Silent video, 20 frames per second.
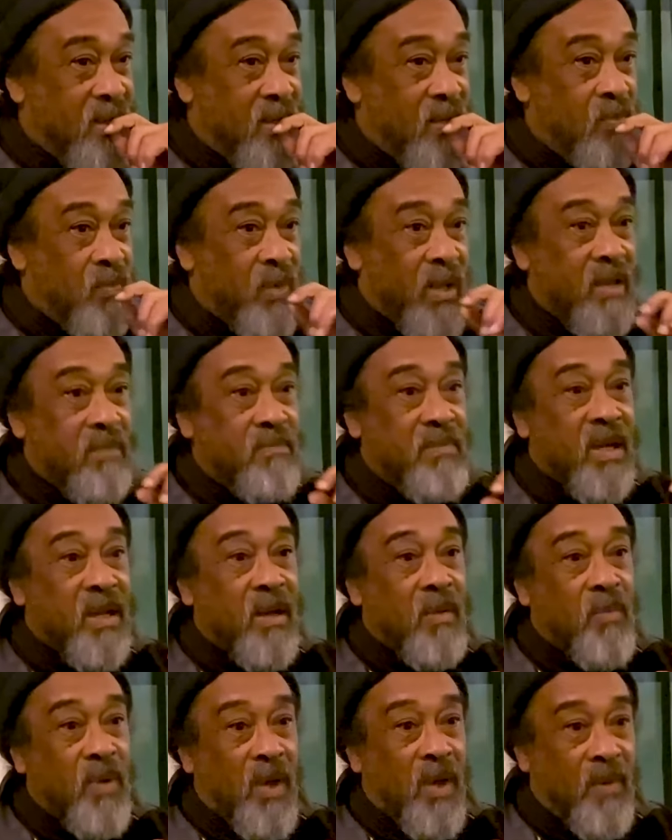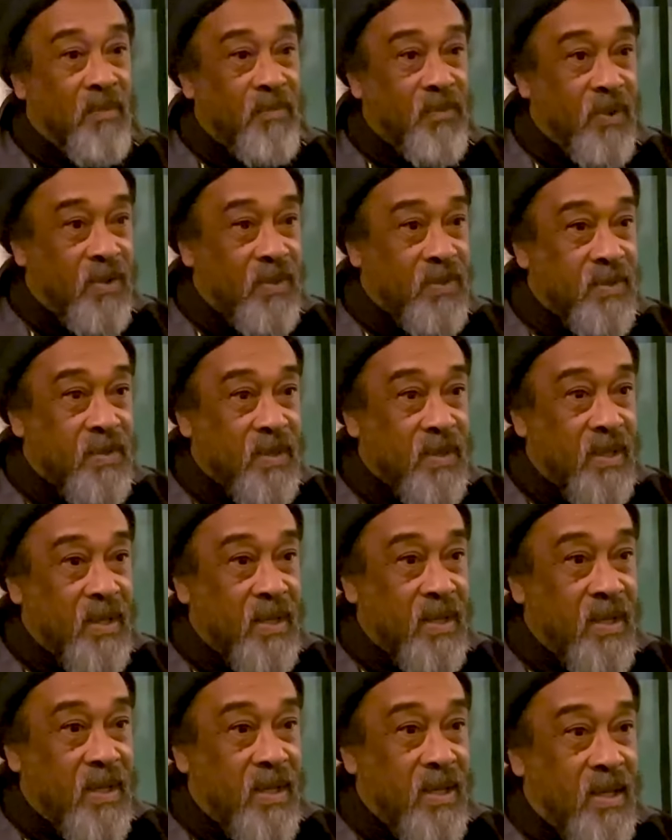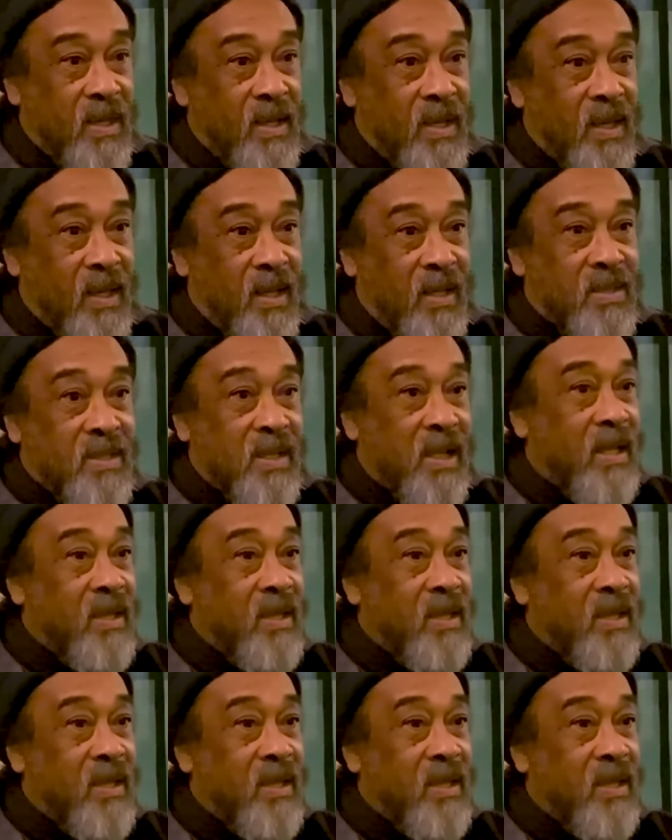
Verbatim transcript: And when it becomes obvious, it's